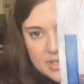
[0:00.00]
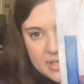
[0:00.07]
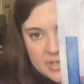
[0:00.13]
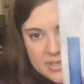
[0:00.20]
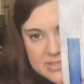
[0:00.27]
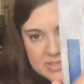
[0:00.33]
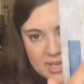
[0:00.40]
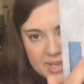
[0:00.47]

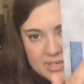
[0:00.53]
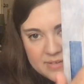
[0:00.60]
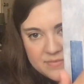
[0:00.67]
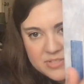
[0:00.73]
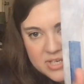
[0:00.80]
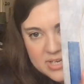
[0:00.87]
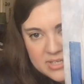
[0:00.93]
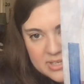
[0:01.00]
he's kind of
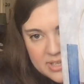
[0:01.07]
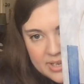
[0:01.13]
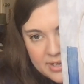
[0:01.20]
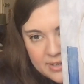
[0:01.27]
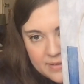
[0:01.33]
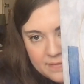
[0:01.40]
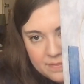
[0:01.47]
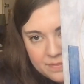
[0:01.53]
done
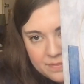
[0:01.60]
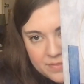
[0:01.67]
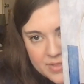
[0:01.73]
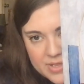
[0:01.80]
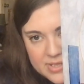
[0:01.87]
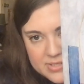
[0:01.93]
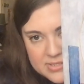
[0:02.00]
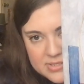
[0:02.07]
like
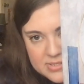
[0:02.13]
this,